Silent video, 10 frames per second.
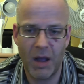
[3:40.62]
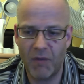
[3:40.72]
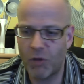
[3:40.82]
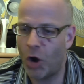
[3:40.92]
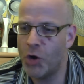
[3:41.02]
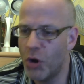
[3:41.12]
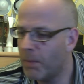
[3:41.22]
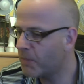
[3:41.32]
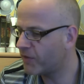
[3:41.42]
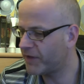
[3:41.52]
I've got a
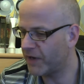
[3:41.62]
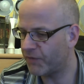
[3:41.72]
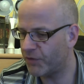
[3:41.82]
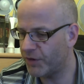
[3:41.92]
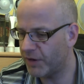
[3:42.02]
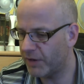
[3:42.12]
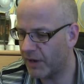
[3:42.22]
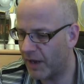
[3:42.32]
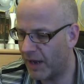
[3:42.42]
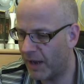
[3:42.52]
number of different,
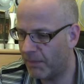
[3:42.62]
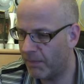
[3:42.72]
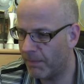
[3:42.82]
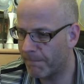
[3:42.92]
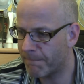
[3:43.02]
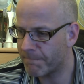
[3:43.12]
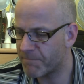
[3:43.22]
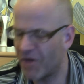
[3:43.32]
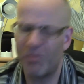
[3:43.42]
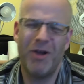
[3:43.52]
I
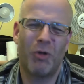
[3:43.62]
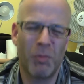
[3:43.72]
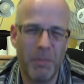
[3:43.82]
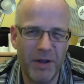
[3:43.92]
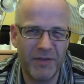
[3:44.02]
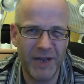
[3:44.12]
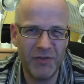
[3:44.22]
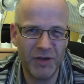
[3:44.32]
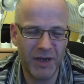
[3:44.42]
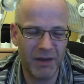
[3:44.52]
suppose look at my PC
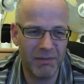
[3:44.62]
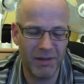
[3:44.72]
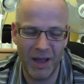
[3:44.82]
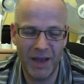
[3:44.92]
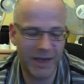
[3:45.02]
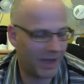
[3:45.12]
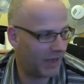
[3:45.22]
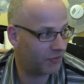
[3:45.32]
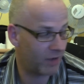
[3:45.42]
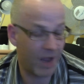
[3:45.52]
Engine
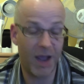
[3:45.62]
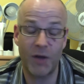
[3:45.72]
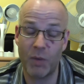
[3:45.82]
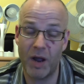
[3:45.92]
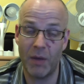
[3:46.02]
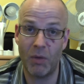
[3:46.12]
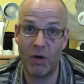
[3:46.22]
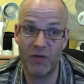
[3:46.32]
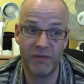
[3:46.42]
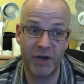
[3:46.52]
collection, hardware
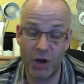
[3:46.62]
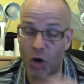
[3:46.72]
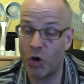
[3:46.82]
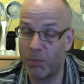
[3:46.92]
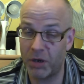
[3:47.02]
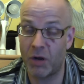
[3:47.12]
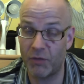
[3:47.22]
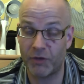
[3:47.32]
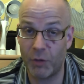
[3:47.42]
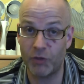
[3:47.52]
wise, I've only got a couple of
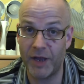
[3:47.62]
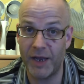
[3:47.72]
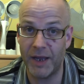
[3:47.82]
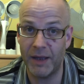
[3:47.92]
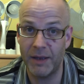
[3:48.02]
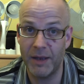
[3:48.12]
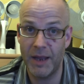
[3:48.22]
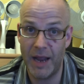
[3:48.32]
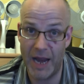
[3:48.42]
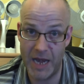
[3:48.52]
consoles here
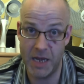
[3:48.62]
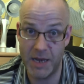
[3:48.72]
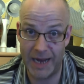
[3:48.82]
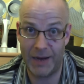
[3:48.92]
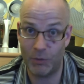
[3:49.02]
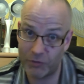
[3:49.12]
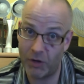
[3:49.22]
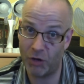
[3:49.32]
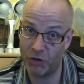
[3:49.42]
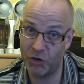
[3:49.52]
in the house
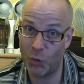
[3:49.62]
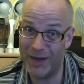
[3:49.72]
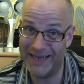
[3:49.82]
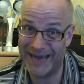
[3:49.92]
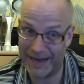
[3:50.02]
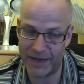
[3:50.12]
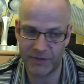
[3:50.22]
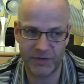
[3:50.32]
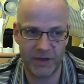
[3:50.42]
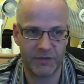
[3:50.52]
that I can quickly get
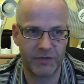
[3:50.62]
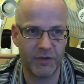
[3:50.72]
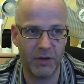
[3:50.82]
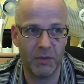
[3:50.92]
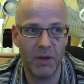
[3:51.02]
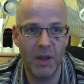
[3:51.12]
access to.